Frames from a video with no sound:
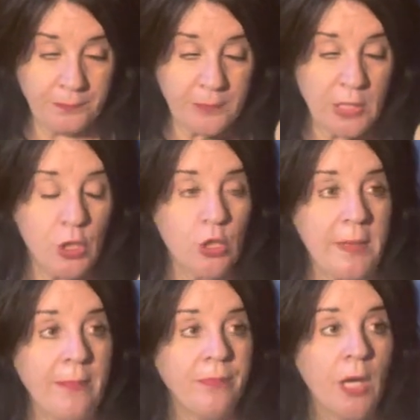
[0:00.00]
excuse
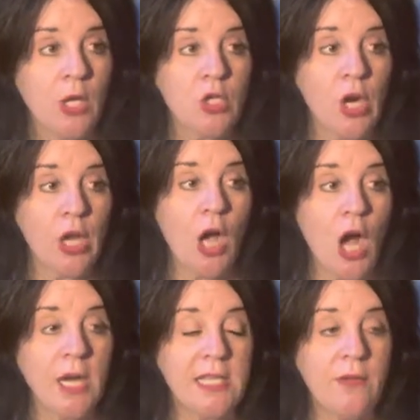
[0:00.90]
me, starting
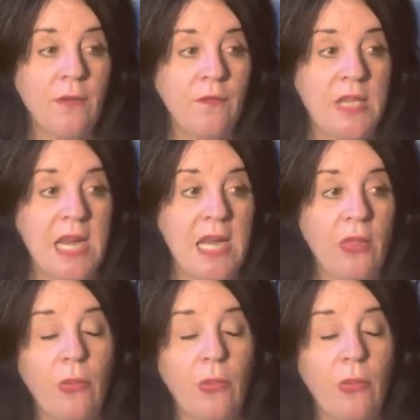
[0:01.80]
August 15th